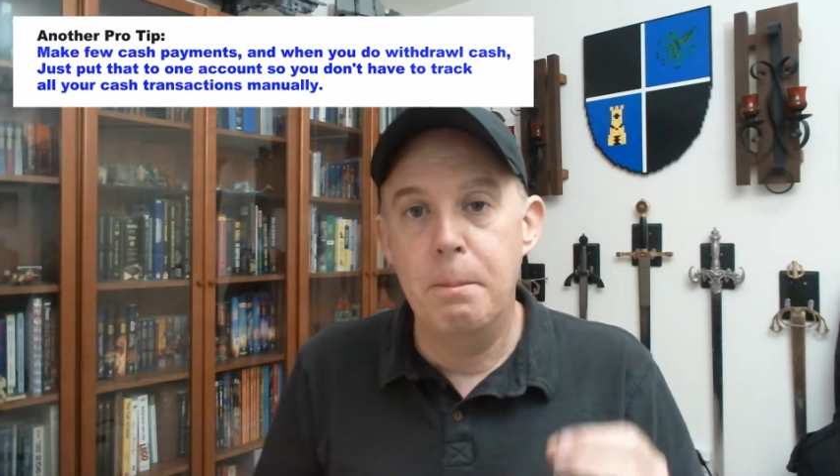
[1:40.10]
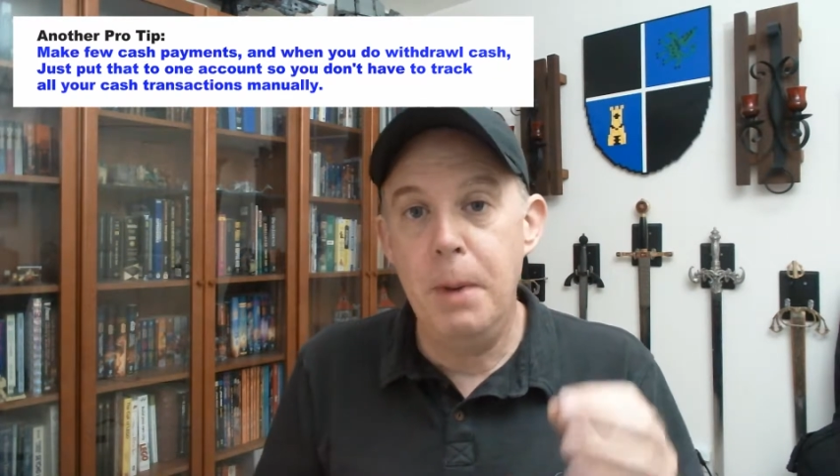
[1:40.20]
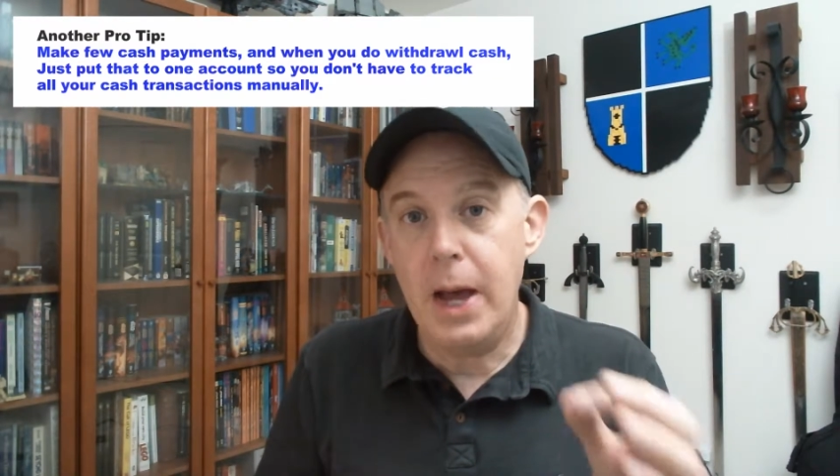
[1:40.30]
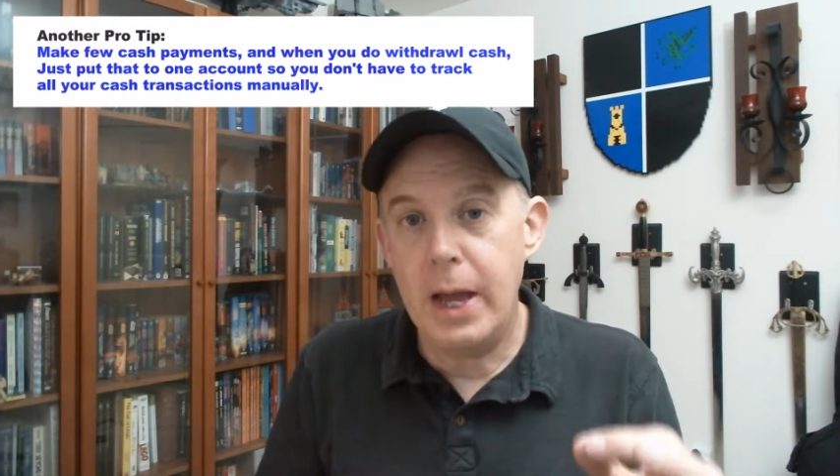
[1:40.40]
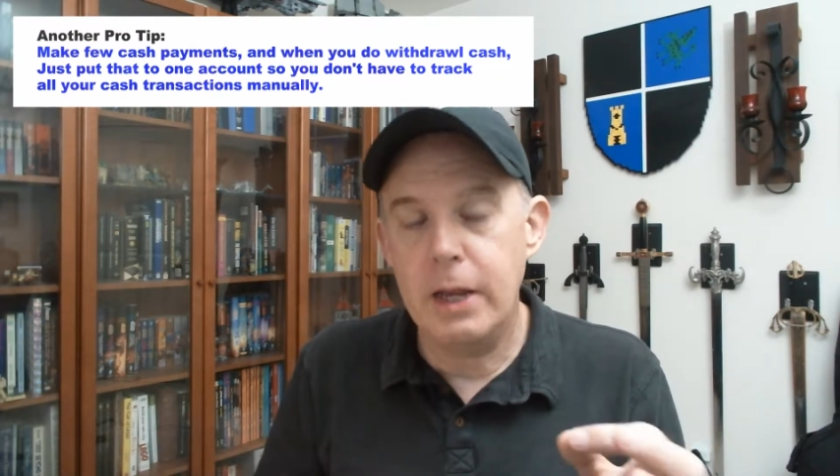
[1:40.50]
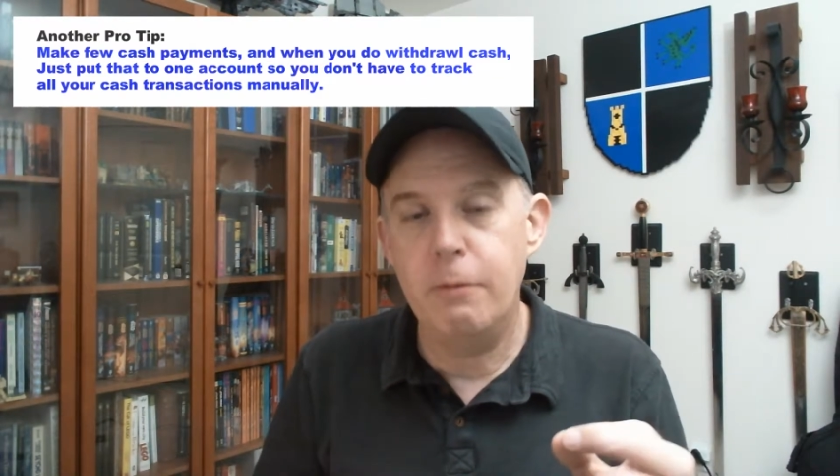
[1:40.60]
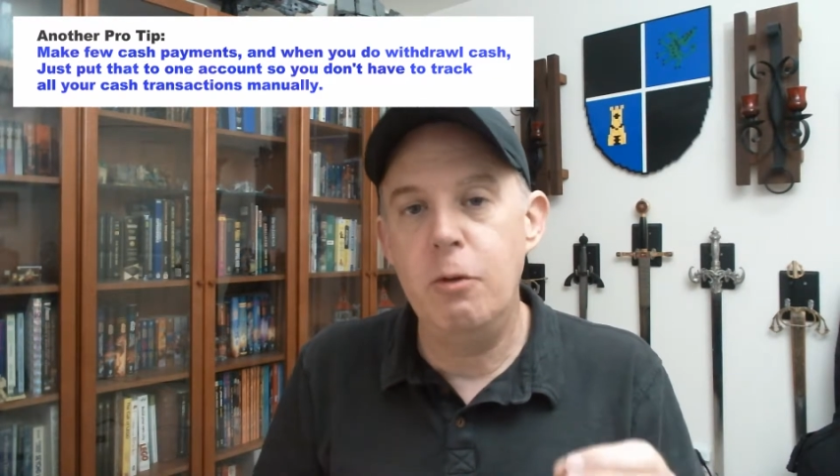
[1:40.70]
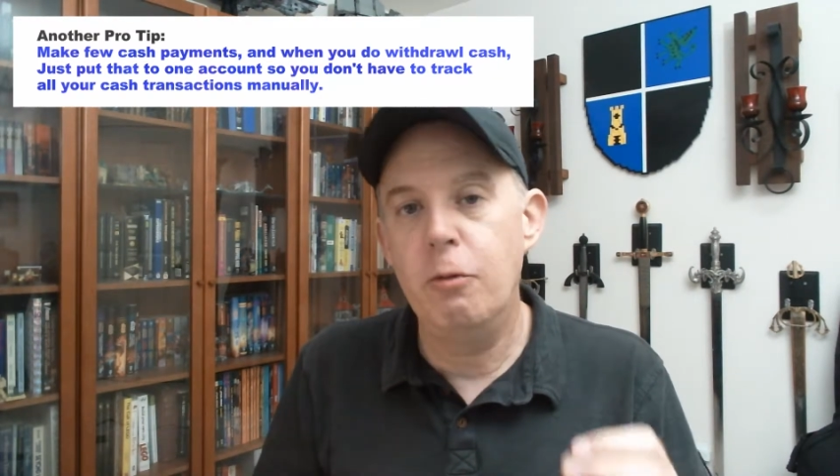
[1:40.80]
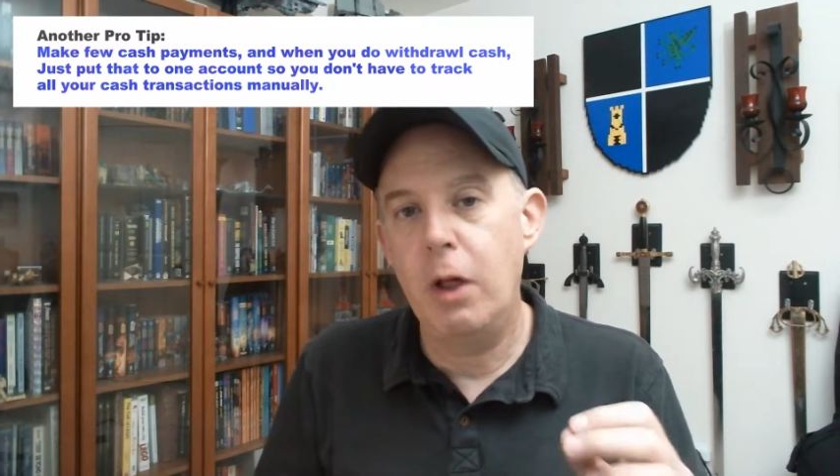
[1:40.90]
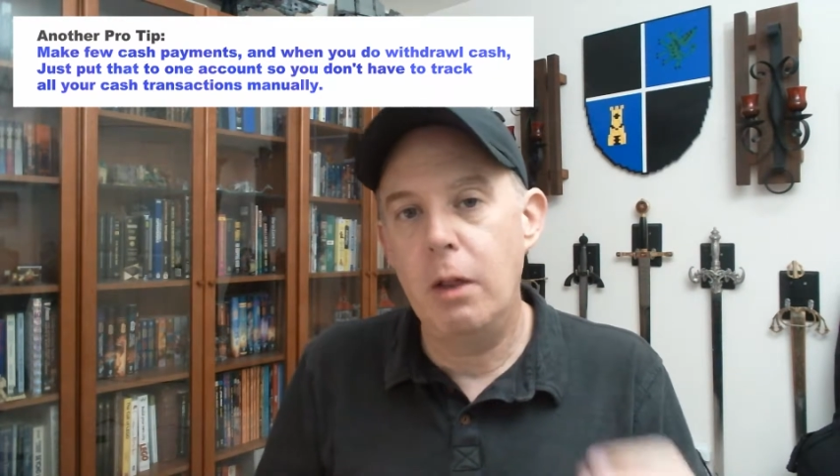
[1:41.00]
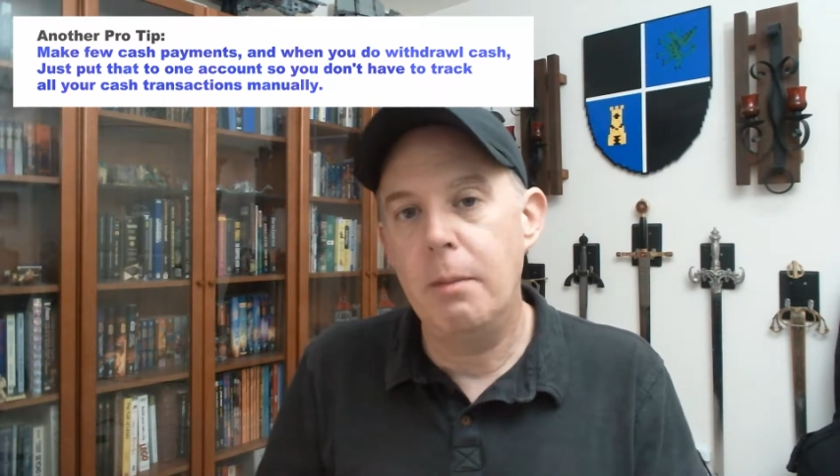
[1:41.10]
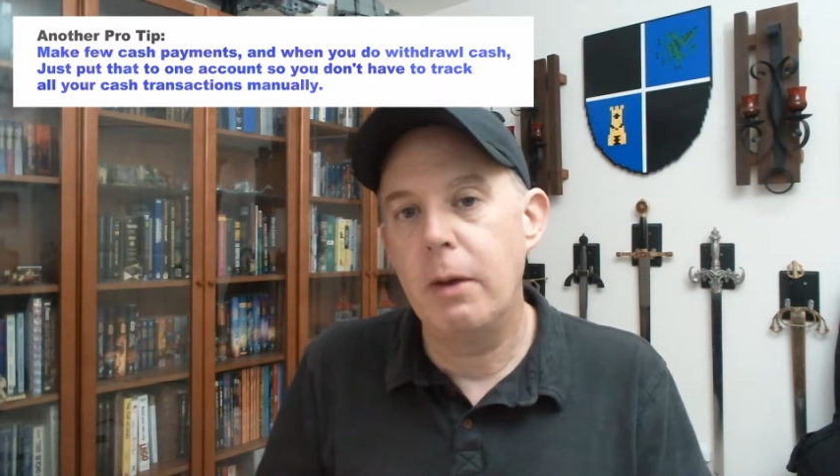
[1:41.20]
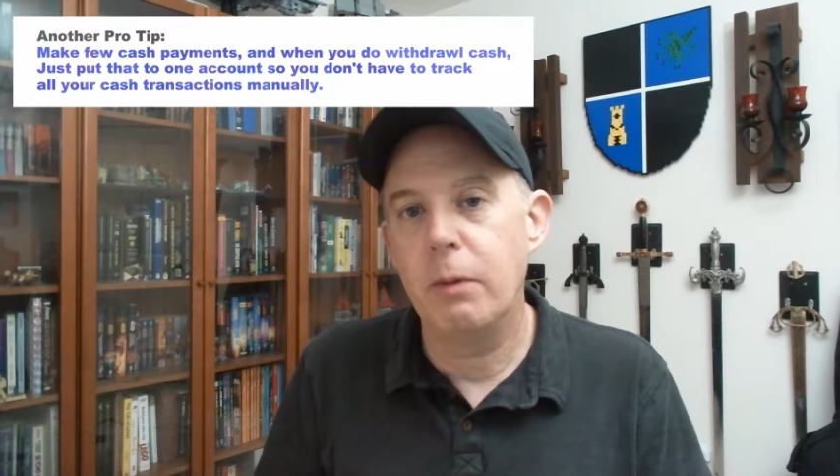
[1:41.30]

But if you follow my